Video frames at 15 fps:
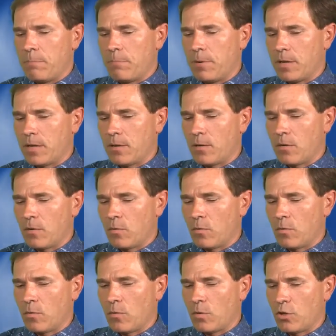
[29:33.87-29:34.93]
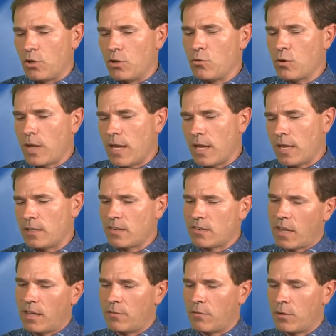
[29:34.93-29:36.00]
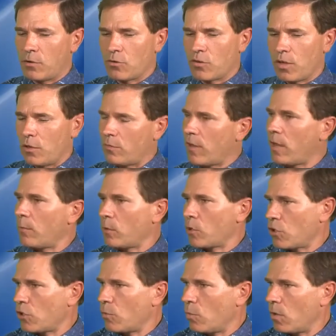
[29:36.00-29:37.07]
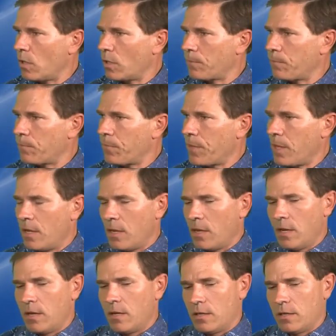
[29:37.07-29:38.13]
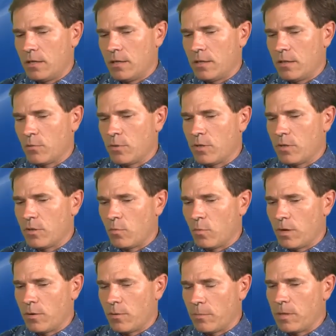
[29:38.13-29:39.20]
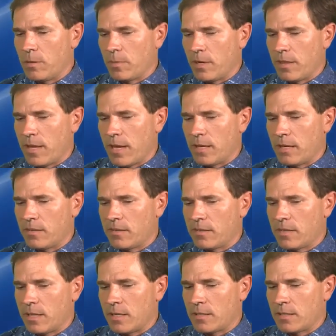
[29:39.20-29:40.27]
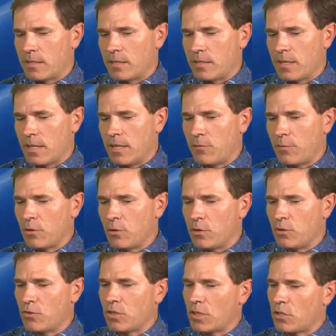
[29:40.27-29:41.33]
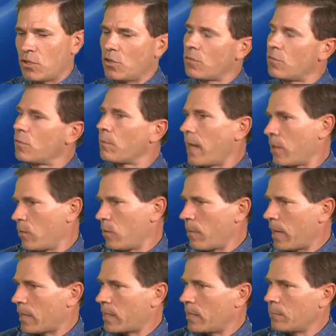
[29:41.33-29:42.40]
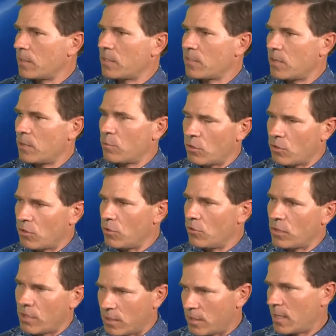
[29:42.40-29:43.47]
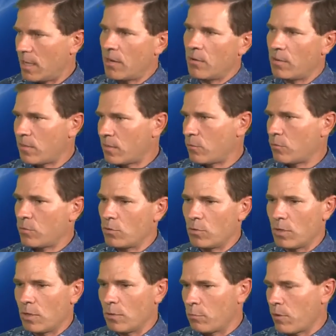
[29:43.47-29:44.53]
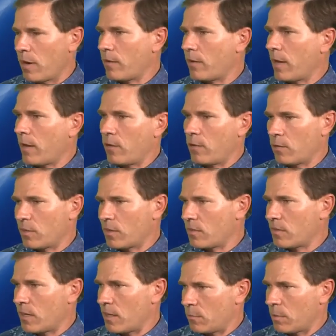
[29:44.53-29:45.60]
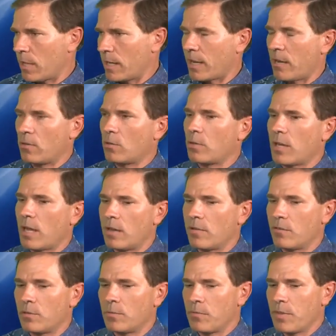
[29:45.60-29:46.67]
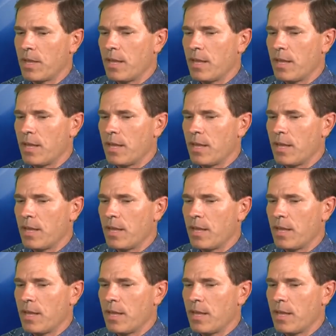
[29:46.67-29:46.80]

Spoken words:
But you can decide for yourself how much you want. What I mean by that is that if you're using it just for battery backup, let's say we're just using it to carry us through a brownout or extended blackout or what have you,